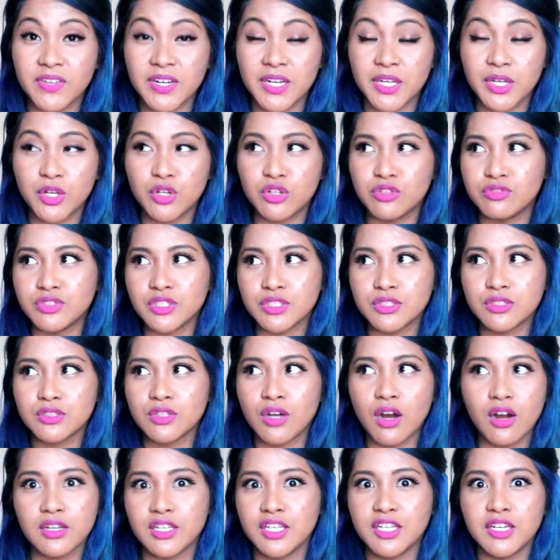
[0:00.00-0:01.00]
video of just
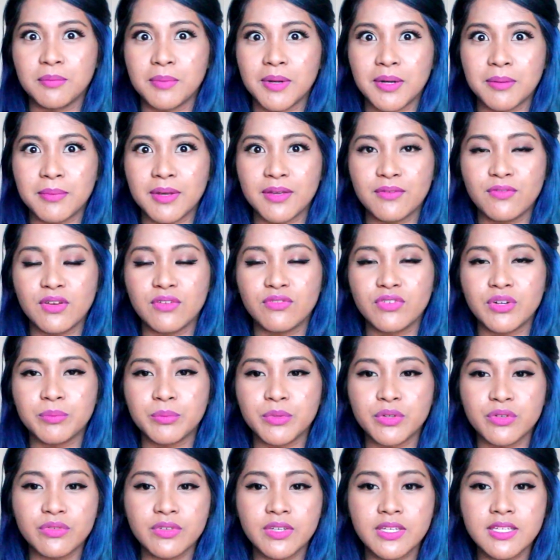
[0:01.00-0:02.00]
talking about my favorite
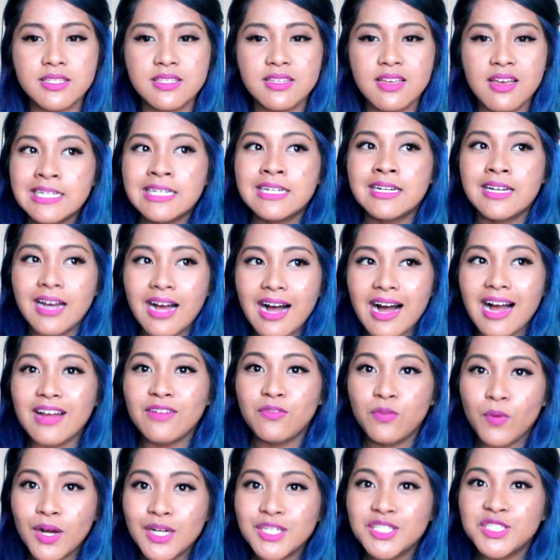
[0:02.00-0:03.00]
movies.
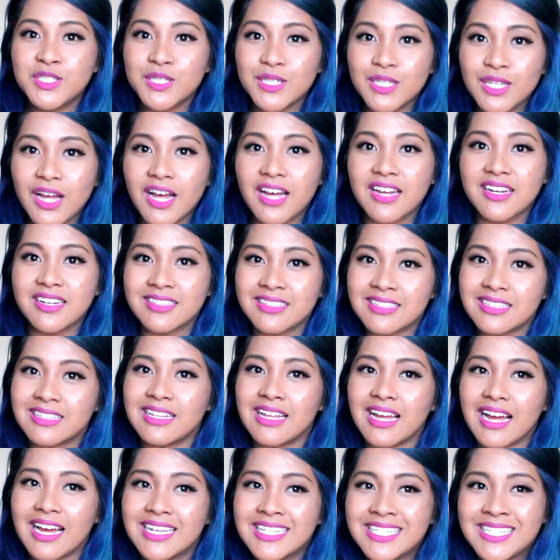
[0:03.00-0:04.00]
I've watched a lot in the
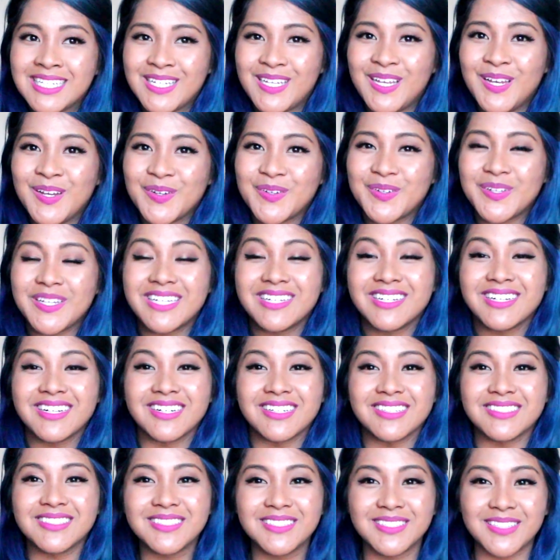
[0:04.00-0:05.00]
last 2
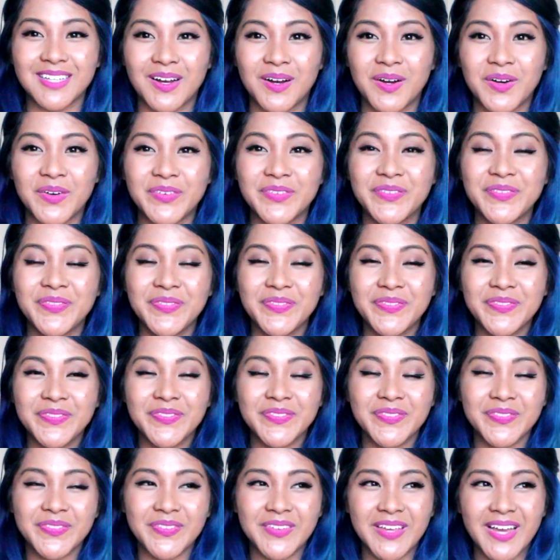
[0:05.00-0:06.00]
years, so
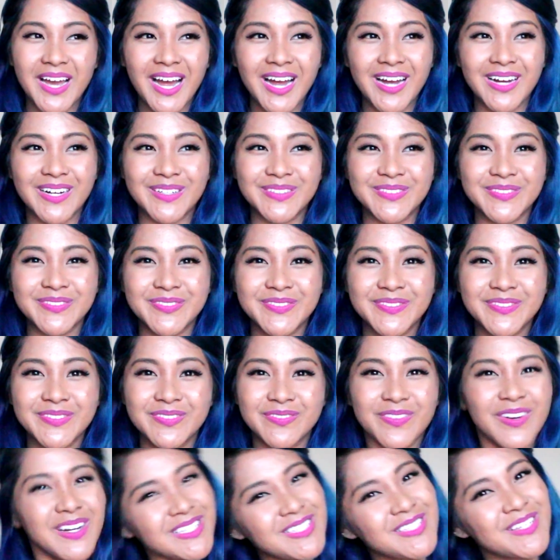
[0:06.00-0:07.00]
yeah.
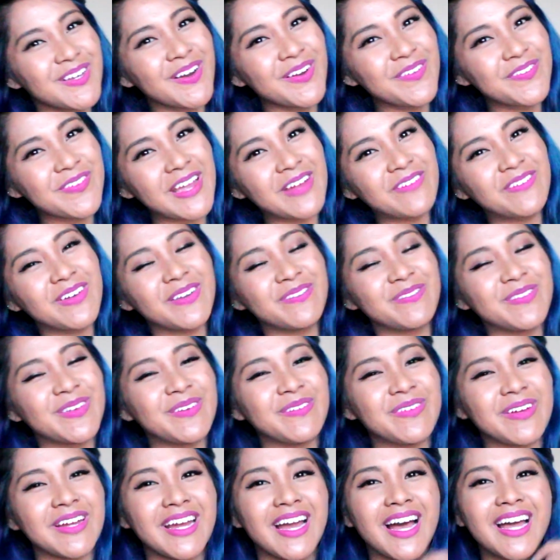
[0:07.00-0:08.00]
What's your favorite
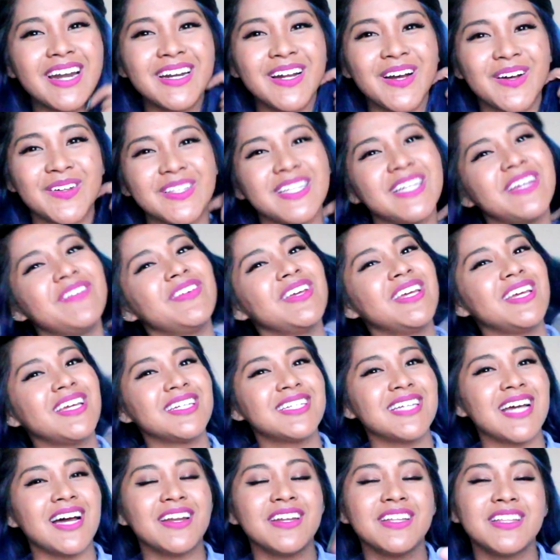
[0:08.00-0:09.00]
movie? I don't know. Leave
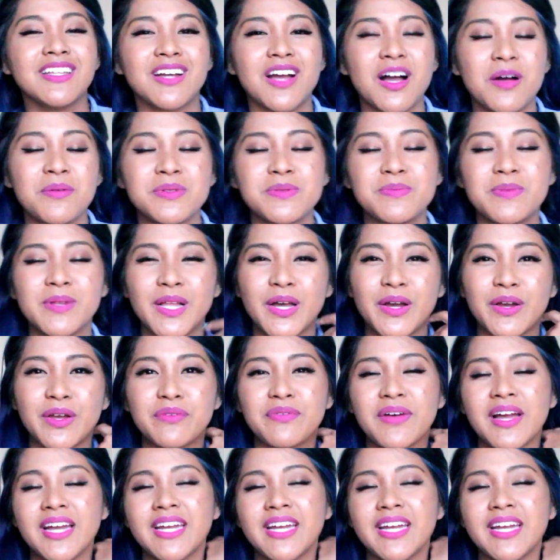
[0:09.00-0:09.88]
it down in the comments below.